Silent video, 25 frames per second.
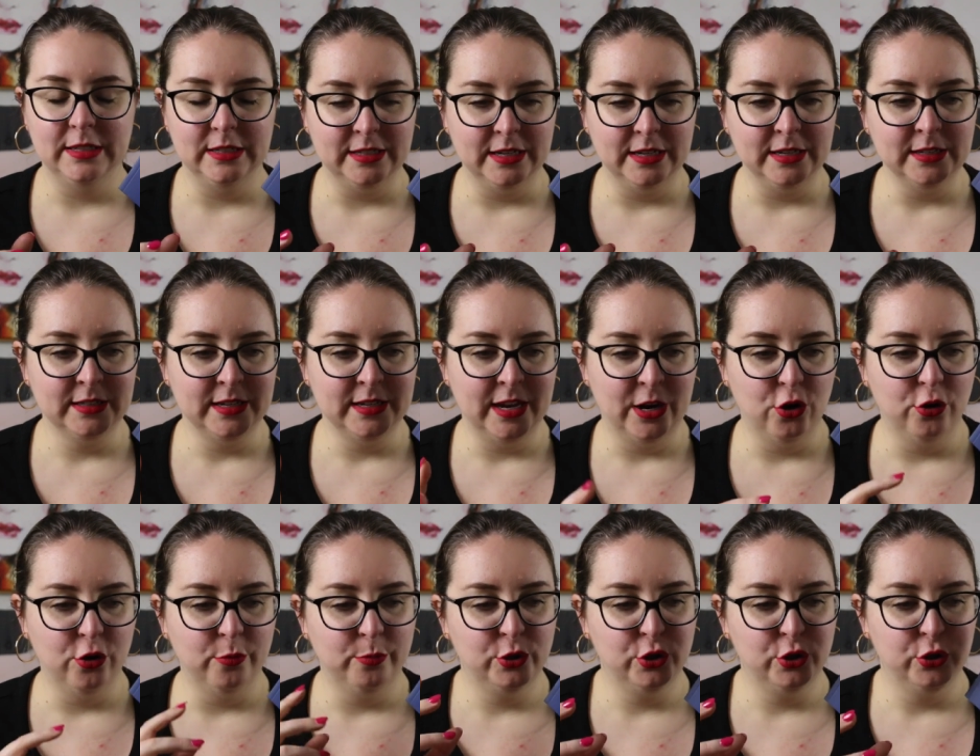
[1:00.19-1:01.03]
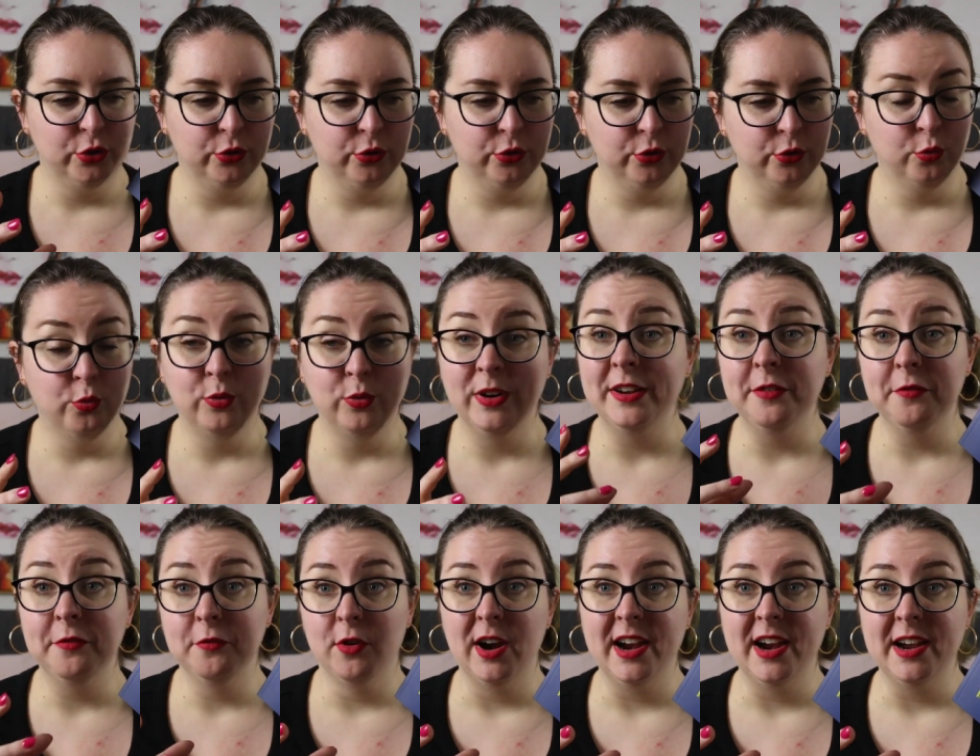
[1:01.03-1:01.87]
it does help to
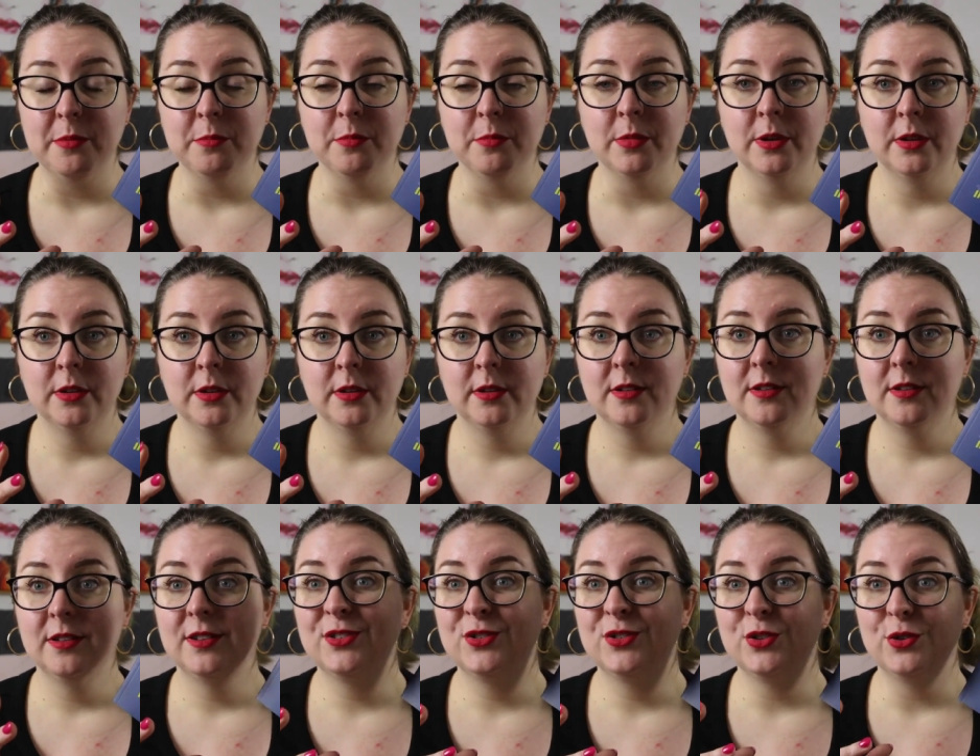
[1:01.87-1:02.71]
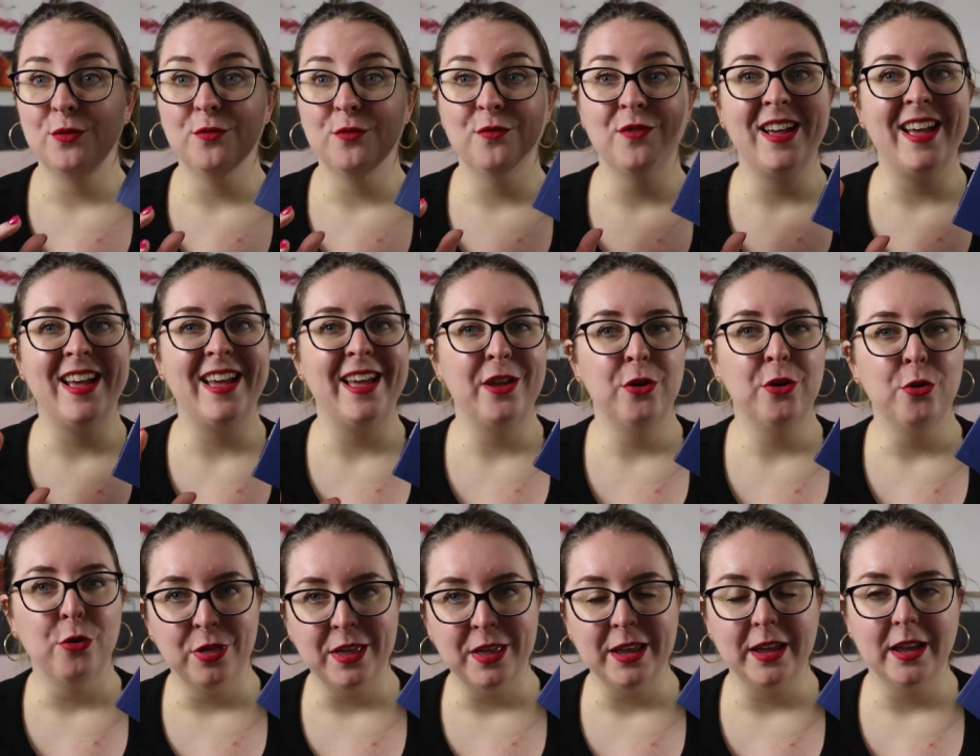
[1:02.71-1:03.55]
reframe sort of
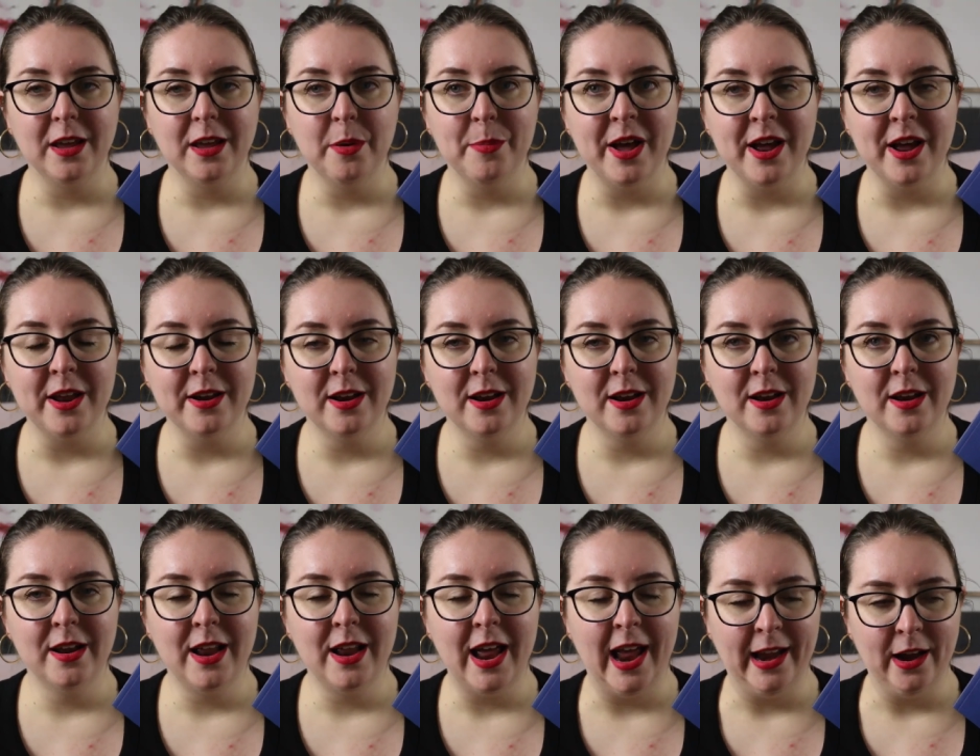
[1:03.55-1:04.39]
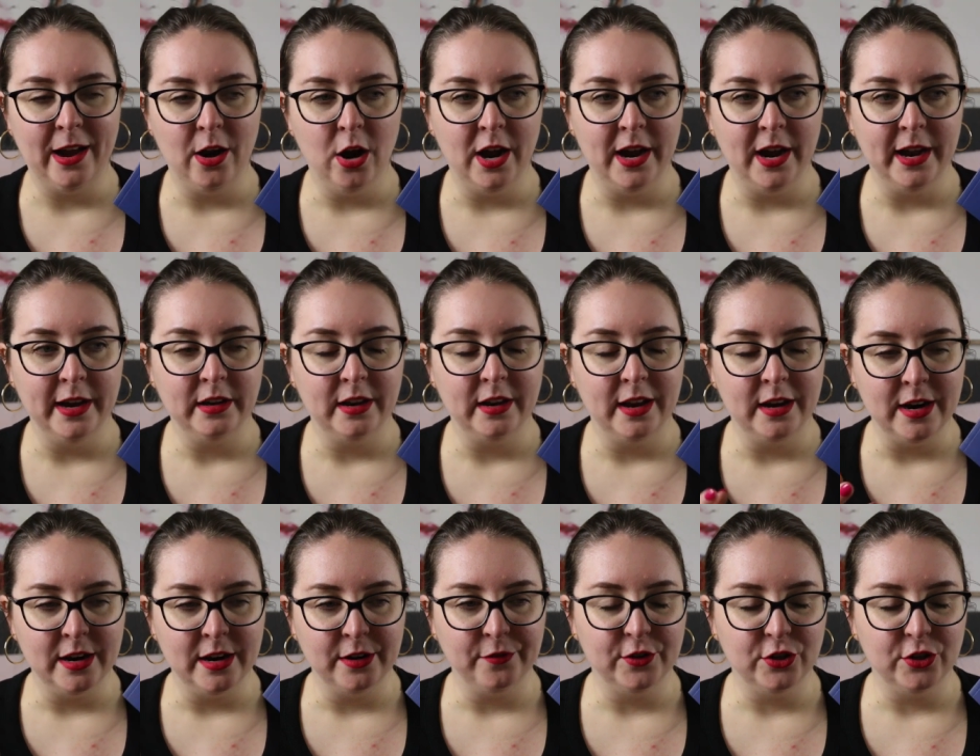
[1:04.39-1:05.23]
your thinking about AI and
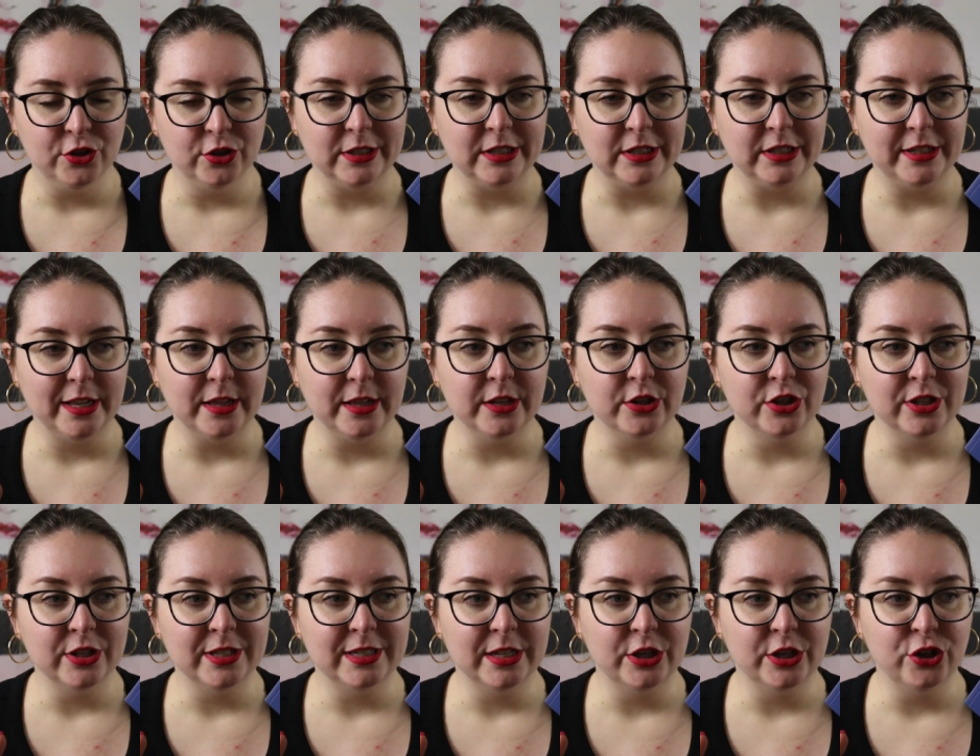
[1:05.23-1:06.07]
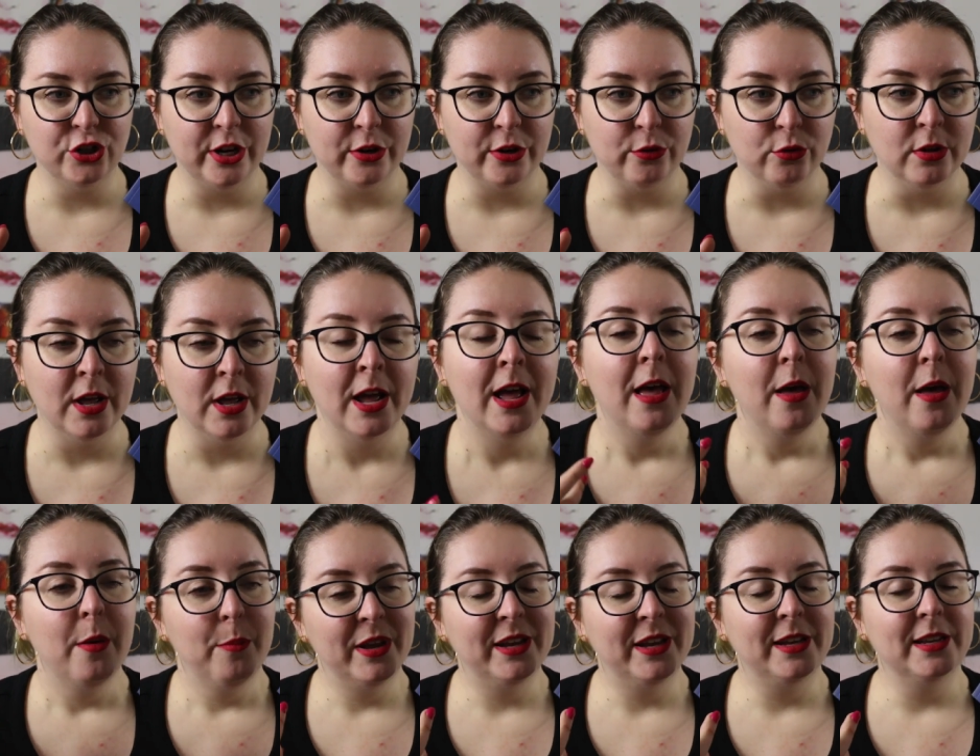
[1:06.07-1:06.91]
artificial intelligence in general,
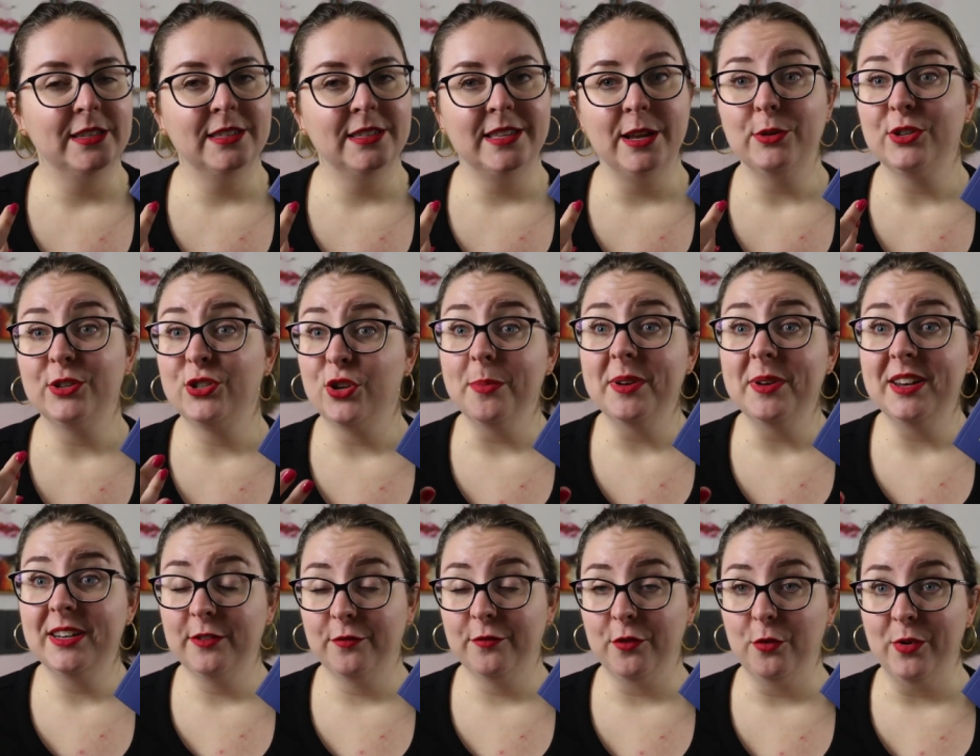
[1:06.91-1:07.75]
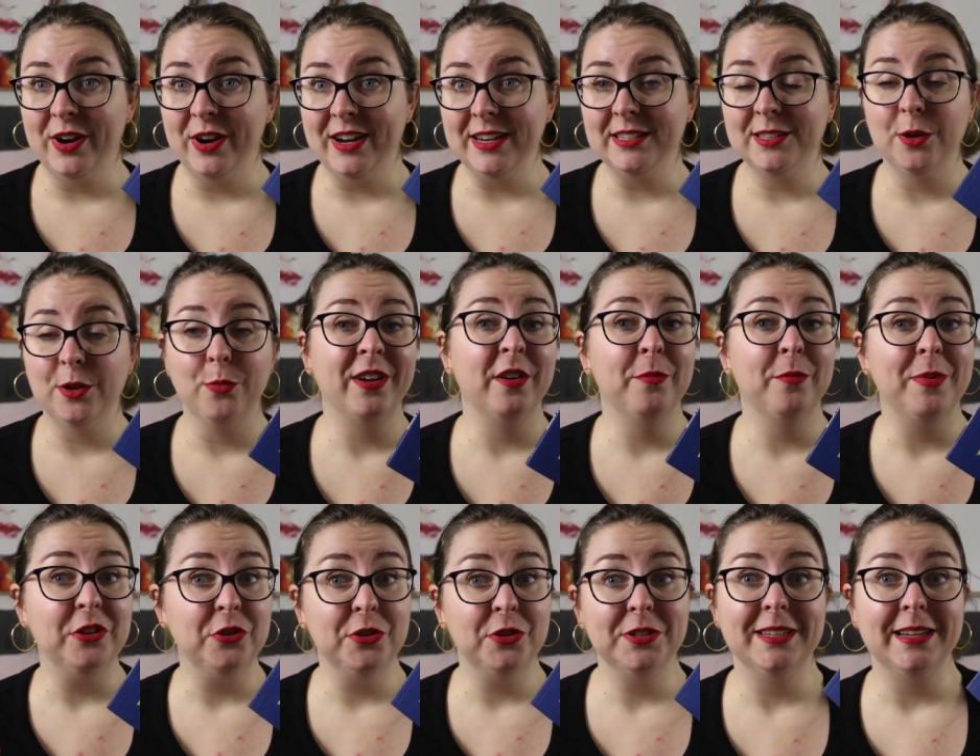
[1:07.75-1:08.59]
because there are so many different ways that we have
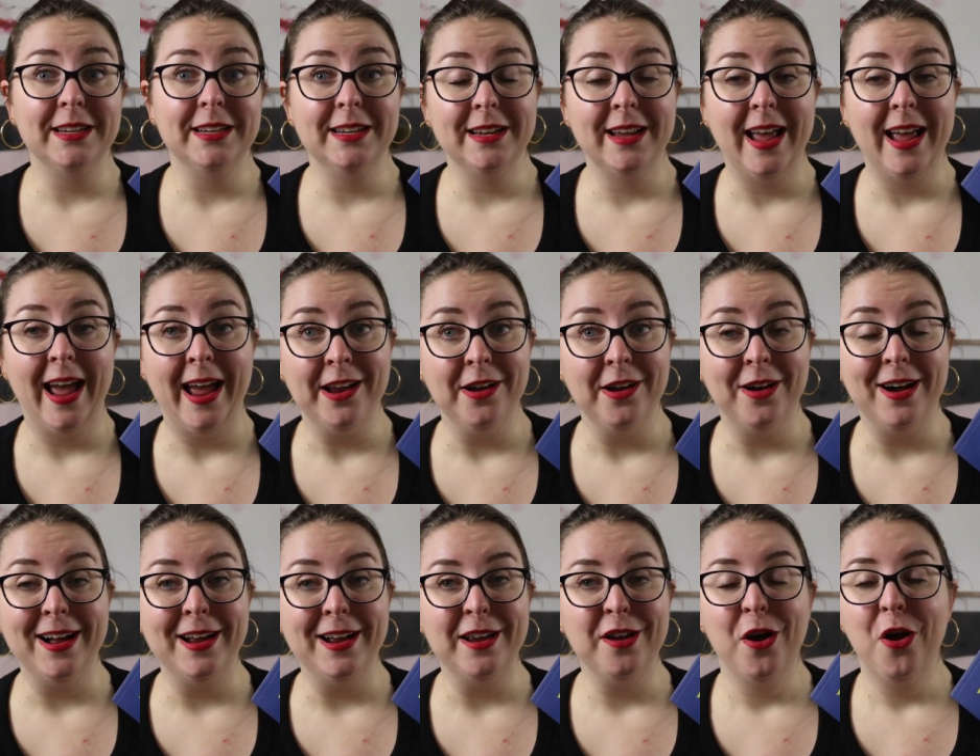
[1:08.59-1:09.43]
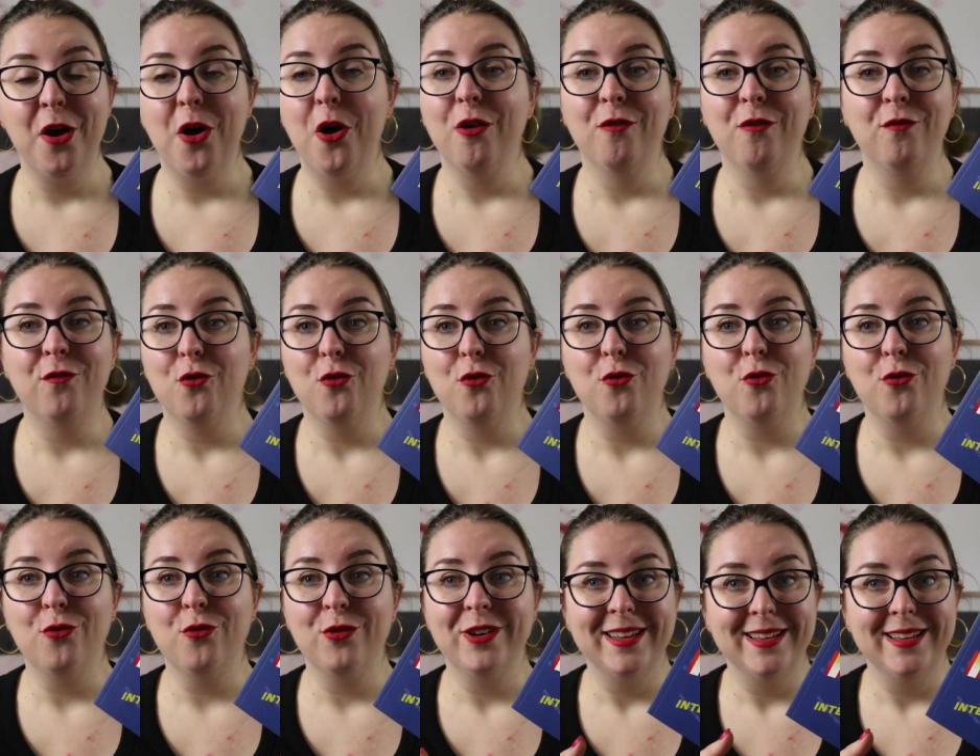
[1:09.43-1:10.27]
been using AI
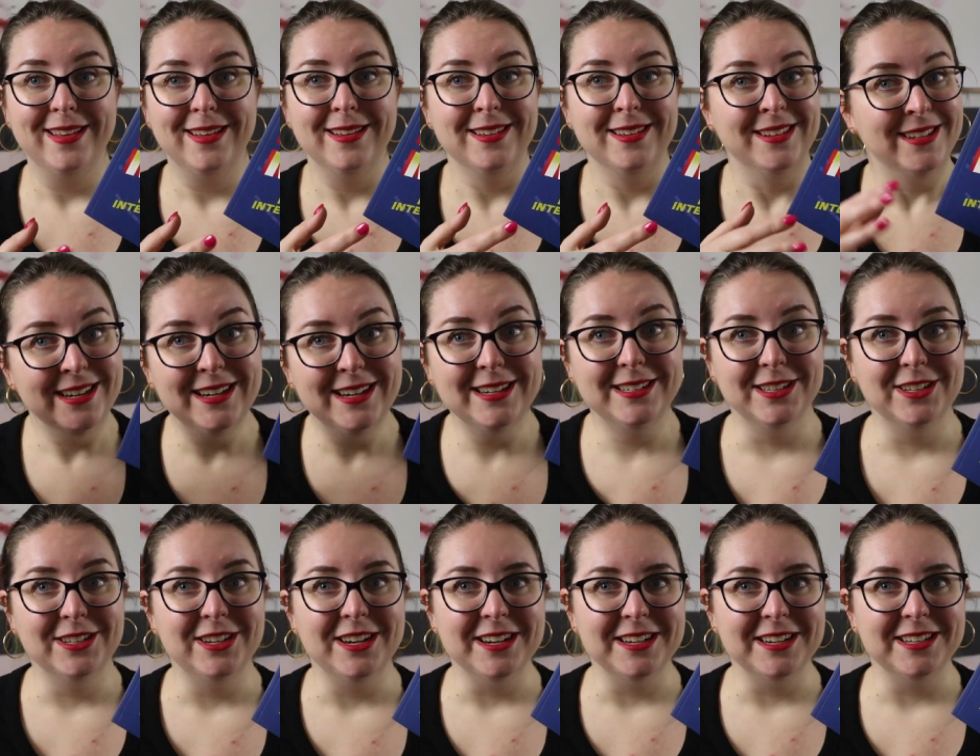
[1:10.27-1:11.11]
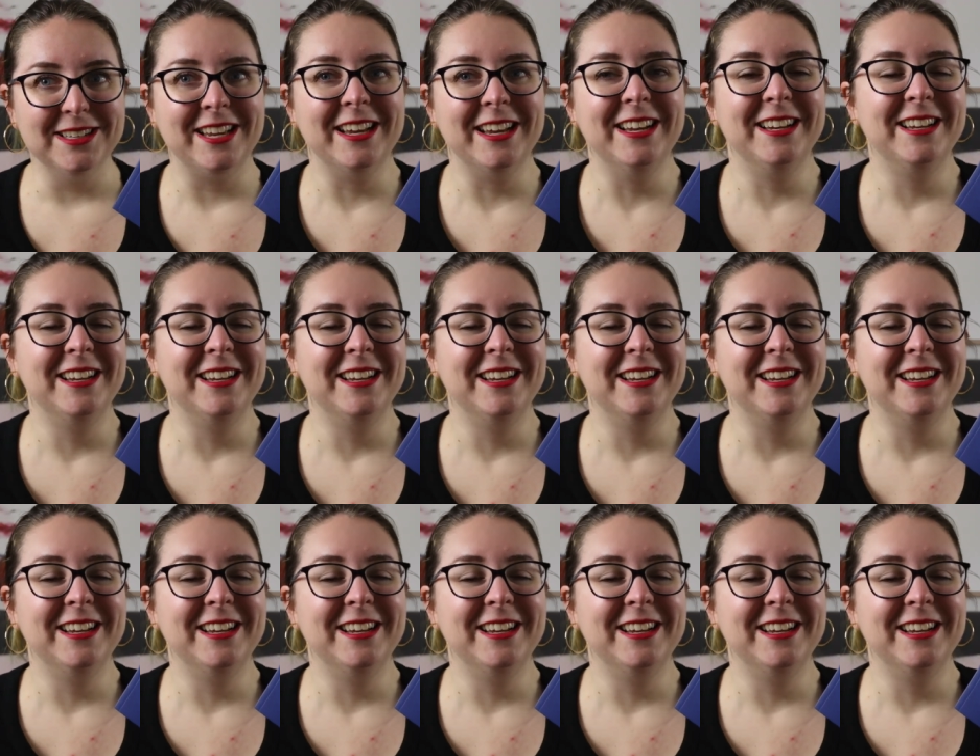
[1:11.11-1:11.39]
for years and years